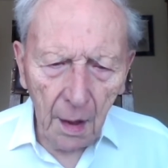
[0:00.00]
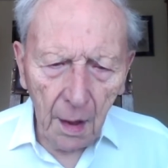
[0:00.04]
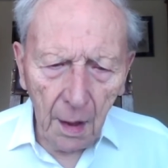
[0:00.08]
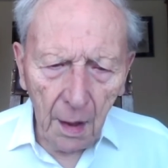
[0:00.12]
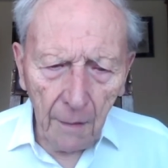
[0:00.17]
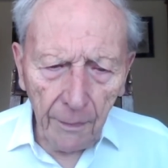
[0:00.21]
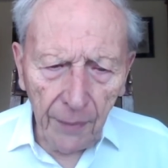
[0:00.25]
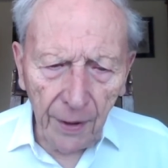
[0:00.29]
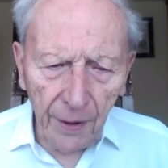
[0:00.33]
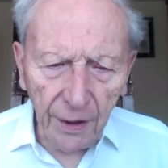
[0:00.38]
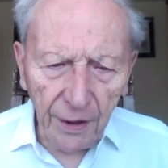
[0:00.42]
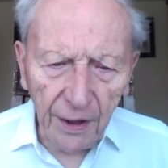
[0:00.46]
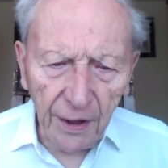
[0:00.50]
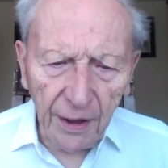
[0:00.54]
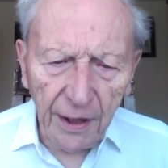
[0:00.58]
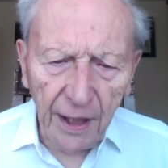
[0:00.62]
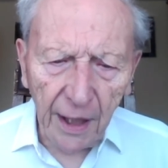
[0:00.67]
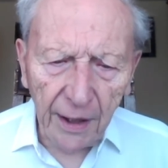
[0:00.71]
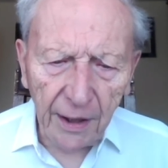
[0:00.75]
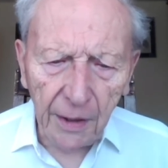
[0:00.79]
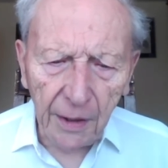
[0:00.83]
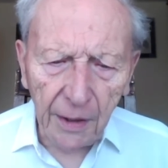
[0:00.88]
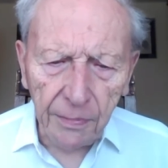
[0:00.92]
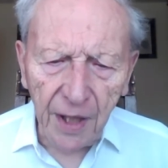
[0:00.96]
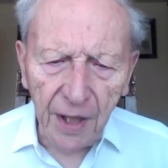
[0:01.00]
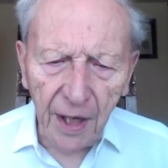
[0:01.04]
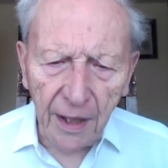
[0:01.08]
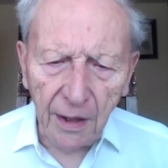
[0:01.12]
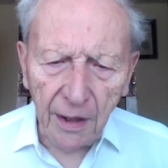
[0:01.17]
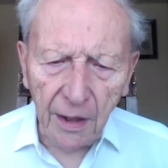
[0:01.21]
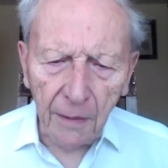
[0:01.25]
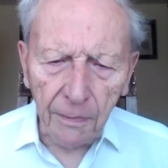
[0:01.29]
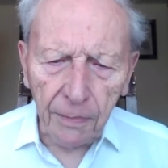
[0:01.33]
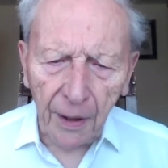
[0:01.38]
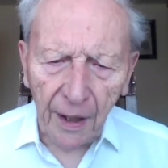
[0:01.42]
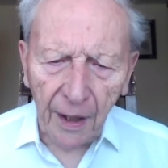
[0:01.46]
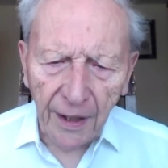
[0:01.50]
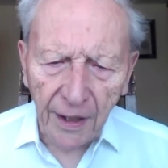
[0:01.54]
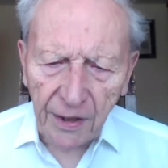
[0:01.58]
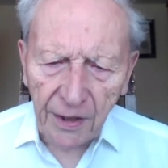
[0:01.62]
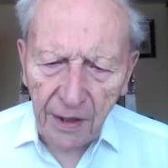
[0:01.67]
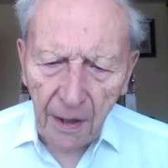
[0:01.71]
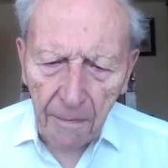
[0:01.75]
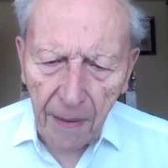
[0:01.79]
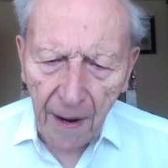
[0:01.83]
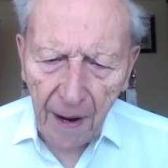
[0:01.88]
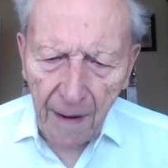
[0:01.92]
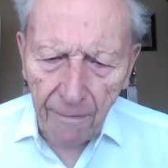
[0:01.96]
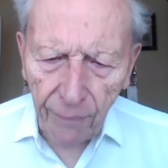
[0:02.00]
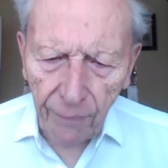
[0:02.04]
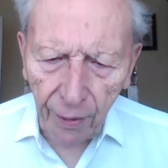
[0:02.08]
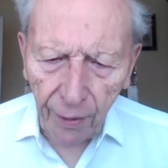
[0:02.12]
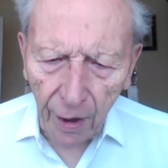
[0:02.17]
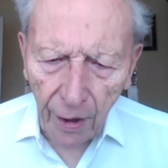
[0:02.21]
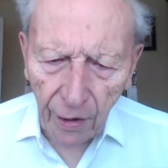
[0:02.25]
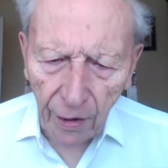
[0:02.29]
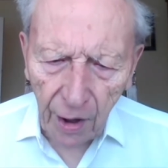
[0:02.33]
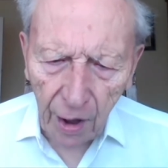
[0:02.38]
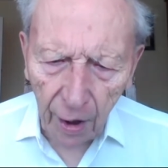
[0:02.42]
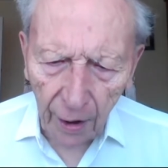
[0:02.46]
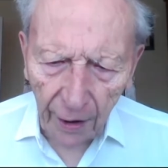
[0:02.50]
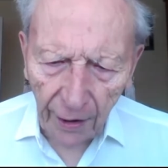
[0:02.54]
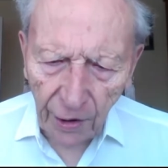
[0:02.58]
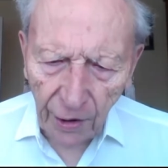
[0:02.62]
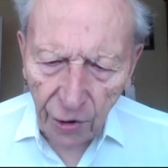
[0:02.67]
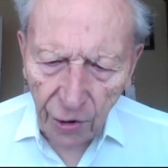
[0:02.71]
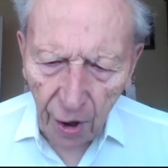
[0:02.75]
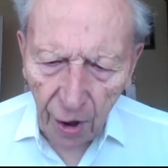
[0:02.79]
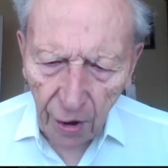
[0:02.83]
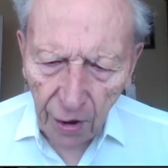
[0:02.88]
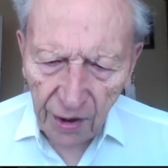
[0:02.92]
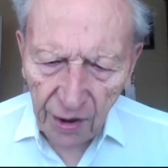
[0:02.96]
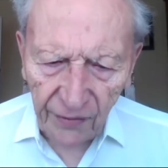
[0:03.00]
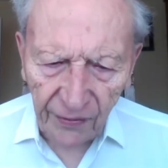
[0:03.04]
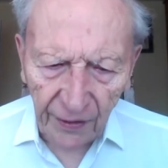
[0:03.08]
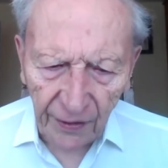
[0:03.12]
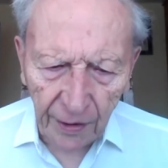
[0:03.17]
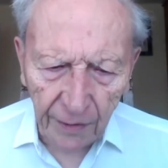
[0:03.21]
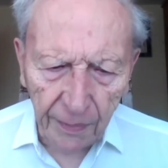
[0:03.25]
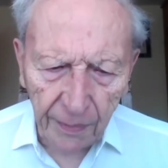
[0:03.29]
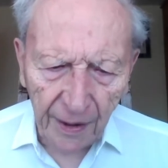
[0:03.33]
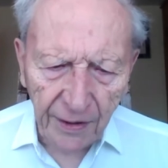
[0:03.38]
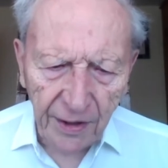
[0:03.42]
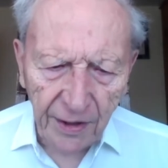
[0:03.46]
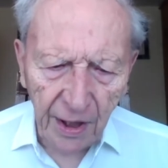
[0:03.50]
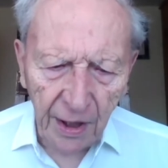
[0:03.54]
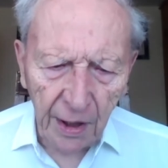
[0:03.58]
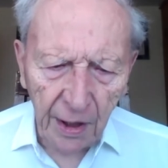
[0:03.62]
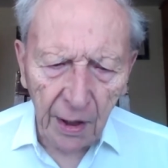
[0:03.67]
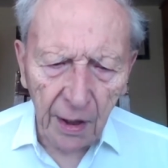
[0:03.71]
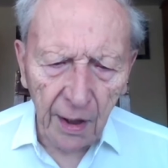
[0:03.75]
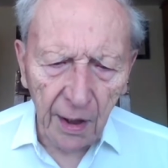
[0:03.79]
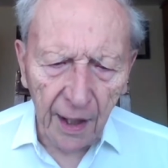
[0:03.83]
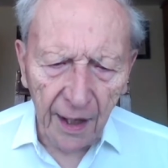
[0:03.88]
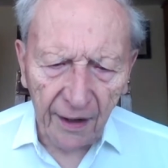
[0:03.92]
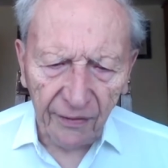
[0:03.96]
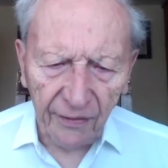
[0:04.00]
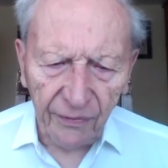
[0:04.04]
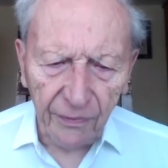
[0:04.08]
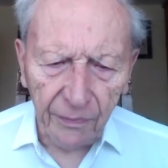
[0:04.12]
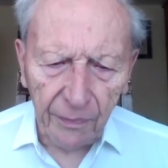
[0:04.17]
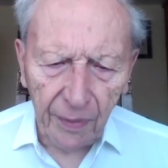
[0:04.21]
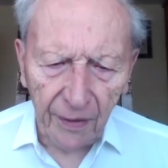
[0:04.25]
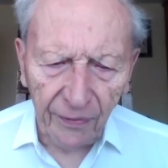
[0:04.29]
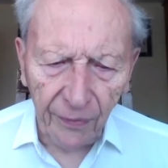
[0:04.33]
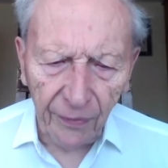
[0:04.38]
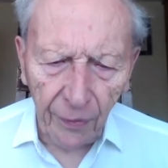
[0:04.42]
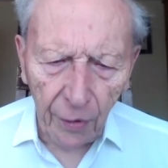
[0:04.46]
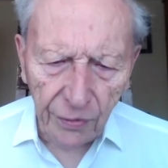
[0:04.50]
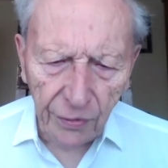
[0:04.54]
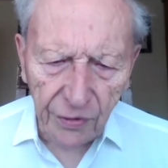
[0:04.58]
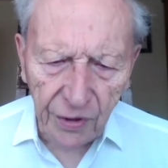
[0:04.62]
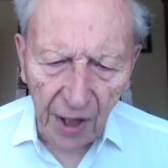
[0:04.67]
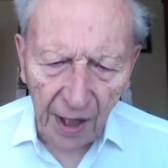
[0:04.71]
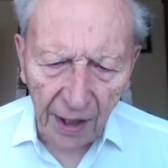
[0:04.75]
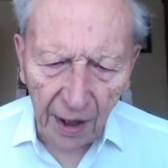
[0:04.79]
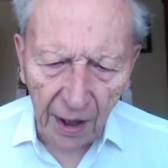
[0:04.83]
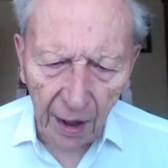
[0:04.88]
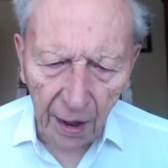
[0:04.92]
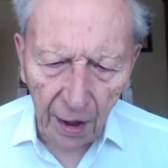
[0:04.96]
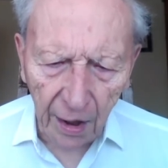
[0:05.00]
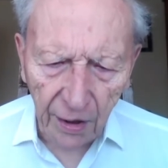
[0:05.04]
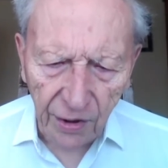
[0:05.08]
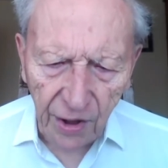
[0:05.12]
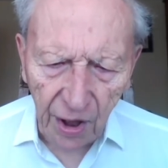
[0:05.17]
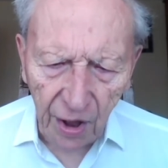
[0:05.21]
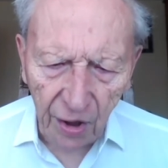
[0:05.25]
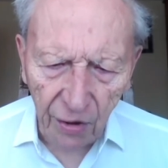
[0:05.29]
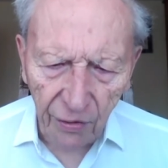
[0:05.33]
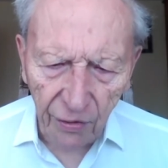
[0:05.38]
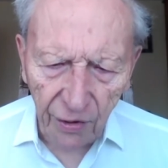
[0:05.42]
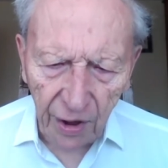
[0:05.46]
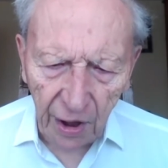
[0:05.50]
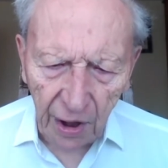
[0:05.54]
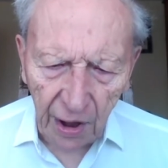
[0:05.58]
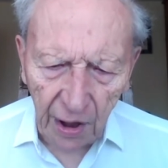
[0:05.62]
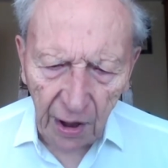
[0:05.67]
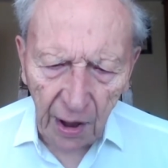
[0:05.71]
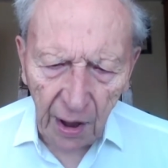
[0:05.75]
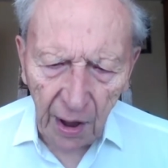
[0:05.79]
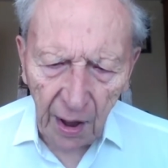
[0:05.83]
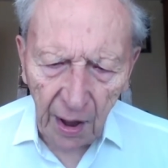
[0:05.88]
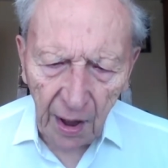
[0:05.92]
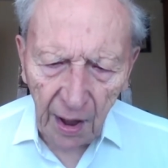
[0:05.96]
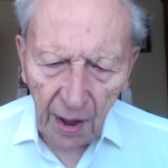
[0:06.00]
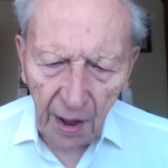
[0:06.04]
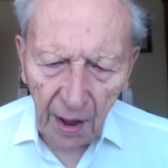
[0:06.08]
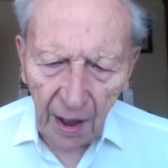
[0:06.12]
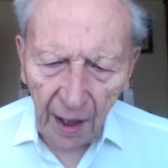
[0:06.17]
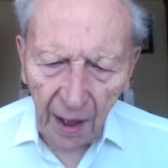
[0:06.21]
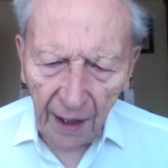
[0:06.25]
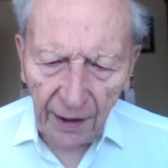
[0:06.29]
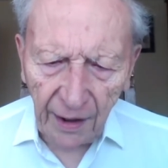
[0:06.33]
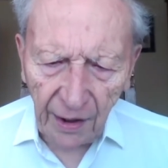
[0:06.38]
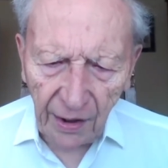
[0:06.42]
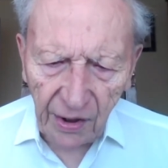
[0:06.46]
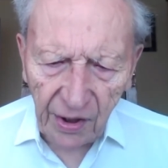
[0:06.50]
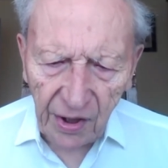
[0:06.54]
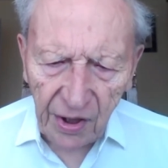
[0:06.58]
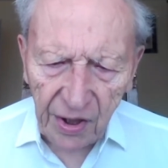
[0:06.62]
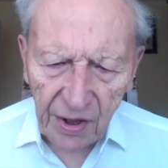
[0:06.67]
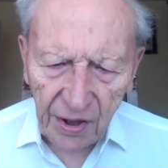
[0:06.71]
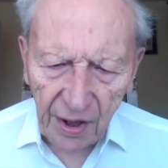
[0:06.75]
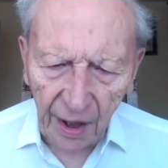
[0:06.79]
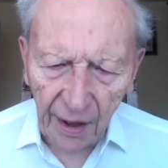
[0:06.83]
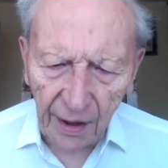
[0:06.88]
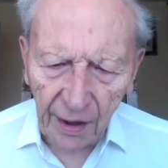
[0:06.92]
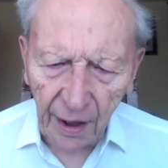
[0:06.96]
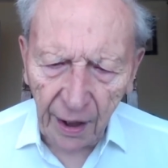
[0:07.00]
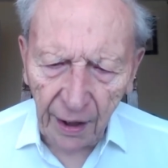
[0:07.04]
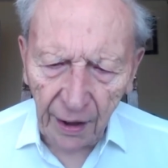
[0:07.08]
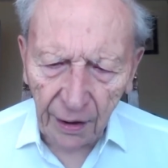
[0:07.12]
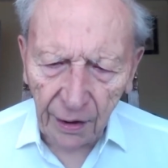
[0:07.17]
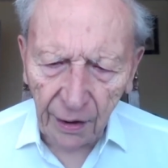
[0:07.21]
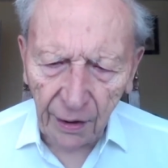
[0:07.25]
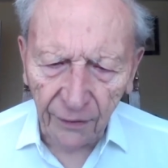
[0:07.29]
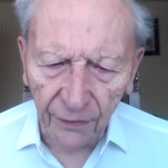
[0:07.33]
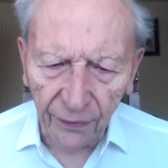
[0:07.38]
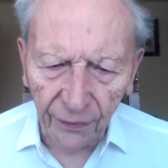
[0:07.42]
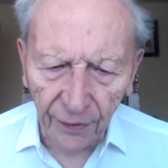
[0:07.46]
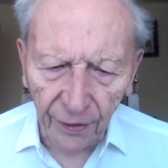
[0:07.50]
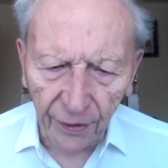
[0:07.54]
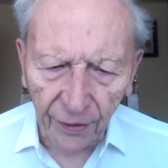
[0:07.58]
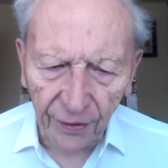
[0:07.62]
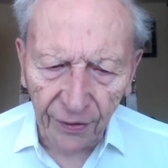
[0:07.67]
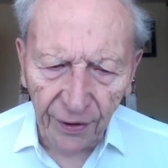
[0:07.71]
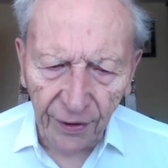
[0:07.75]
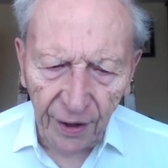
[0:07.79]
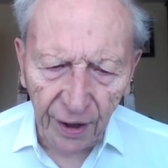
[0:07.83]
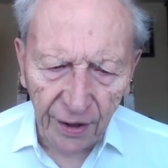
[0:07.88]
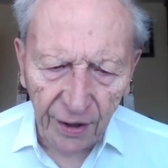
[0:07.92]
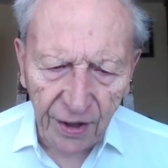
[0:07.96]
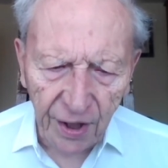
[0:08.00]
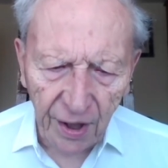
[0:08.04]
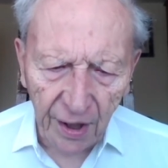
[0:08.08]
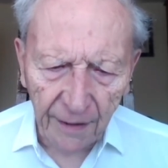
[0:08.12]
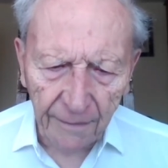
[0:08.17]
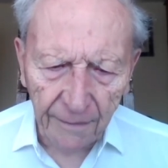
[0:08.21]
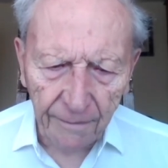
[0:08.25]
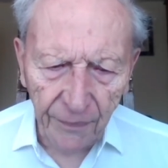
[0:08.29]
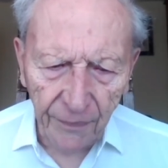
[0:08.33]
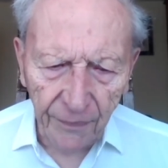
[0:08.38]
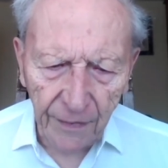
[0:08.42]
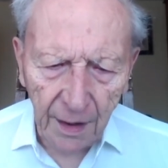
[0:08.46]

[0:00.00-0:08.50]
Bernard had obtained a place at Pembroke College, Oxford, but he left before taking a degree and instead headed for the theatre.